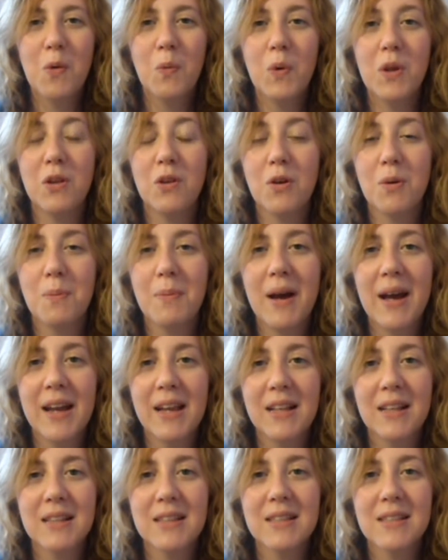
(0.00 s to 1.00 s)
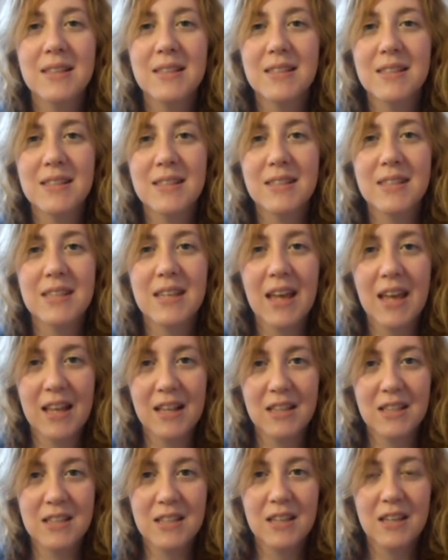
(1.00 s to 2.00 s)
with your mind
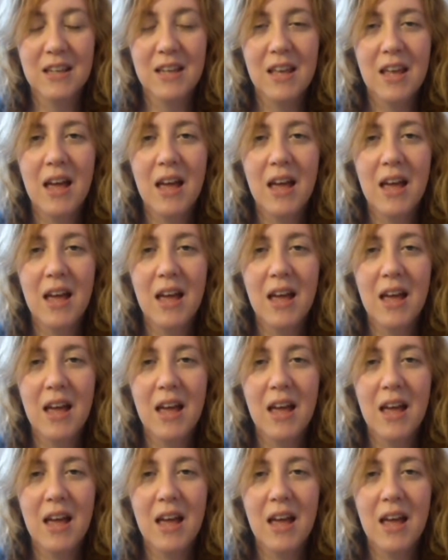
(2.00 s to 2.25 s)
set